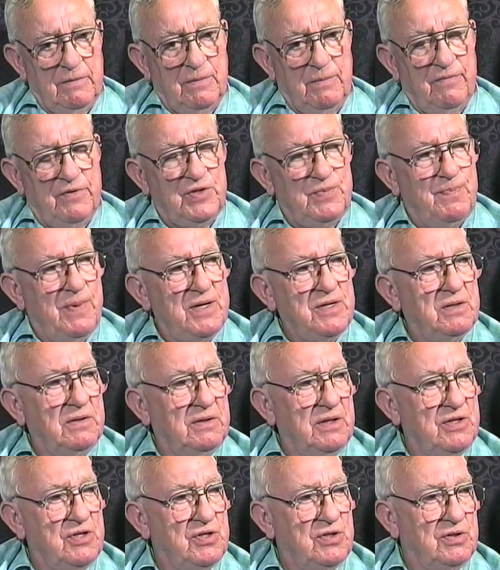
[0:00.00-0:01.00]

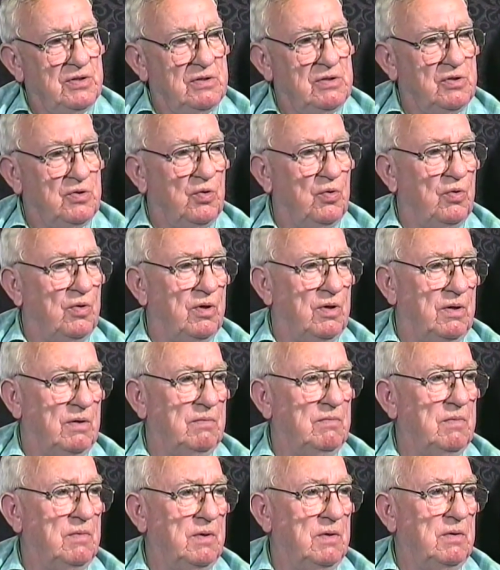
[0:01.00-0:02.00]
specialty sh store
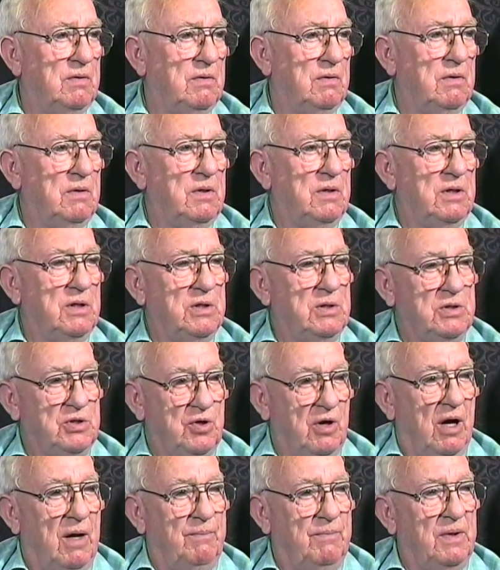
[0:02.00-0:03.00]

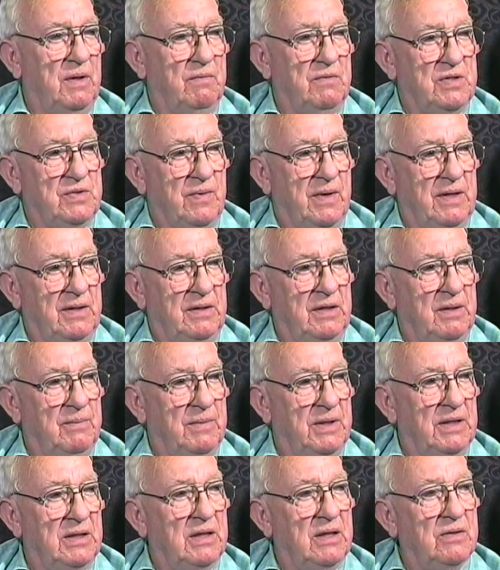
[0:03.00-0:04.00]
shop that was right near
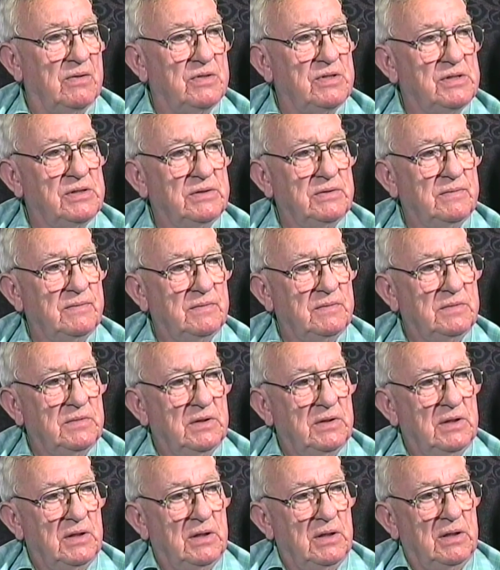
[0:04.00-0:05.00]
my house. Mm
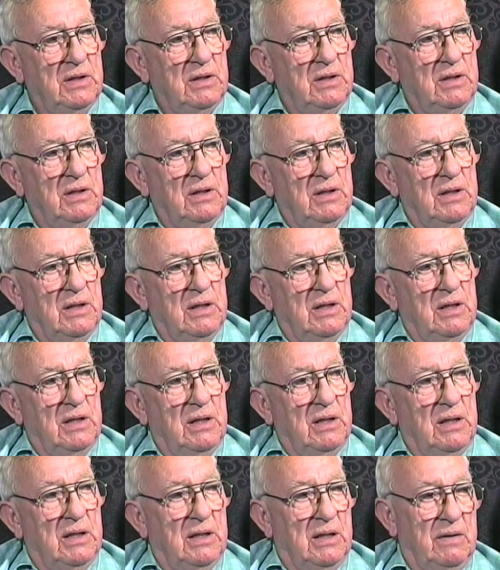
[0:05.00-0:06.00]
-hmm.
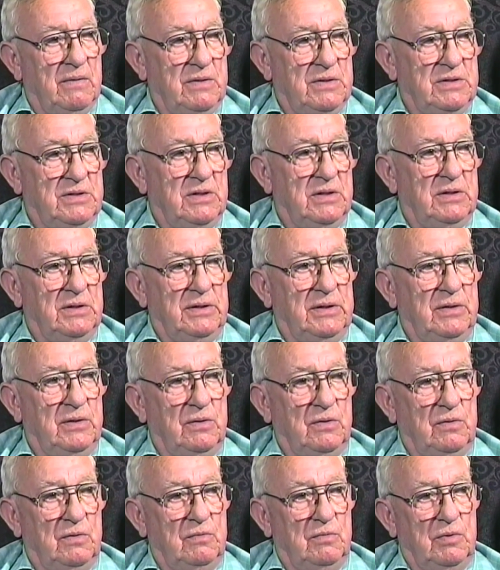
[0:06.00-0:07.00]
I was, uh, you
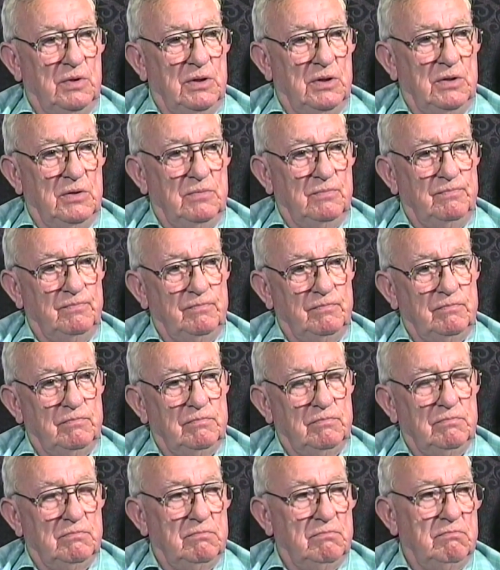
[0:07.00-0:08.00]
know, uh,
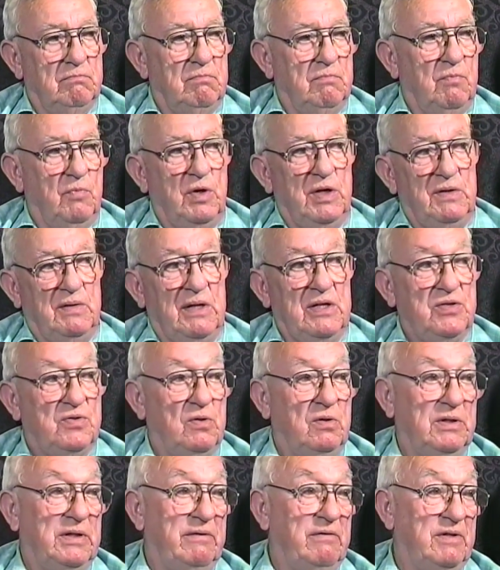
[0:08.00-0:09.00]
we, they
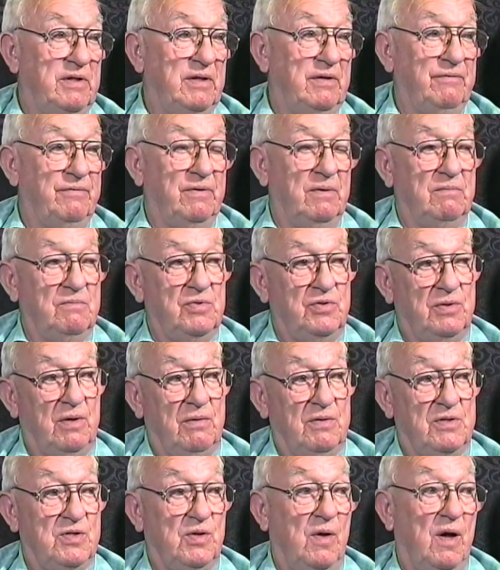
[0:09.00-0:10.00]
sold everything from
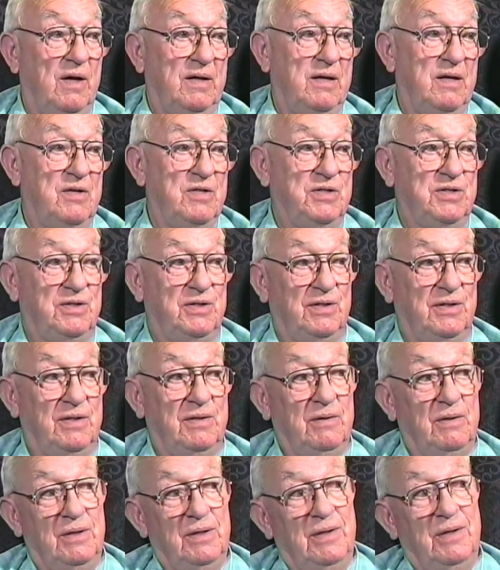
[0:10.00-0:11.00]
silk stockings to
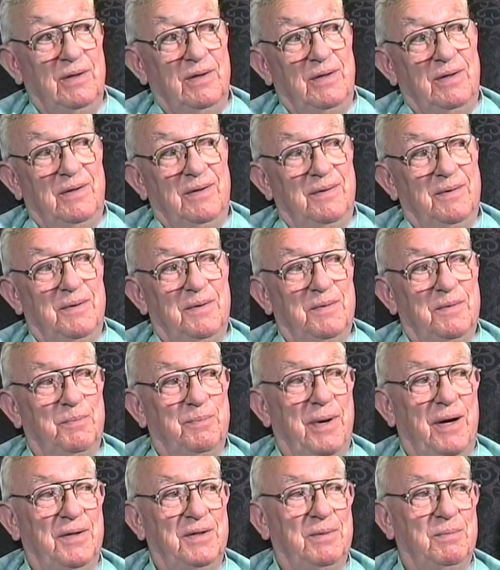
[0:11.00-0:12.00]

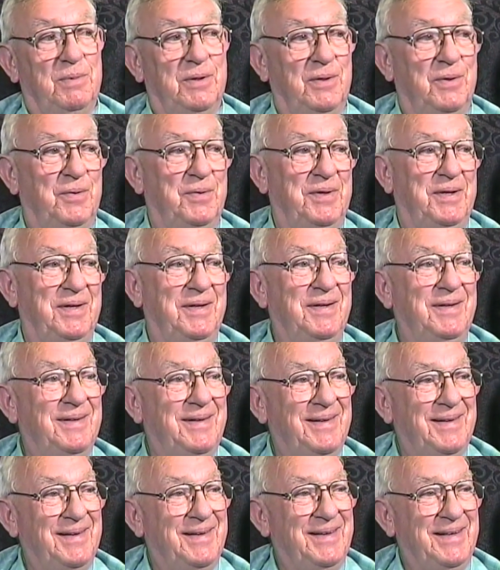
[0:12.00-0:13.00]
pound of bologna,
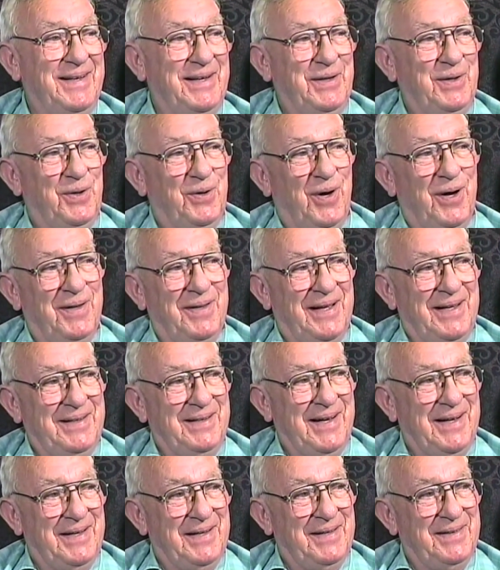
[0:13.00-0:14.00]
you know, all that
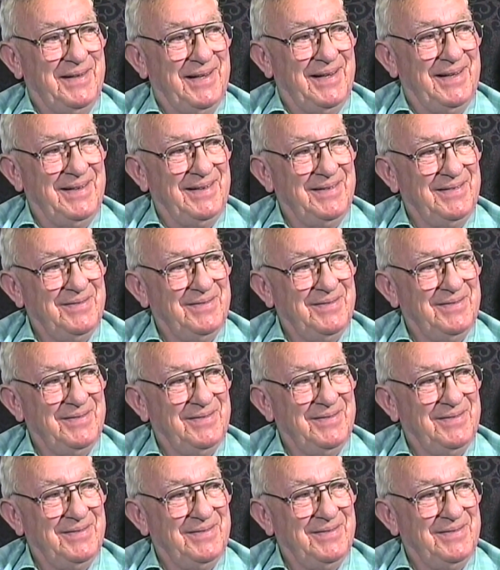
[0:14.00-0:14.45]
kind of thing.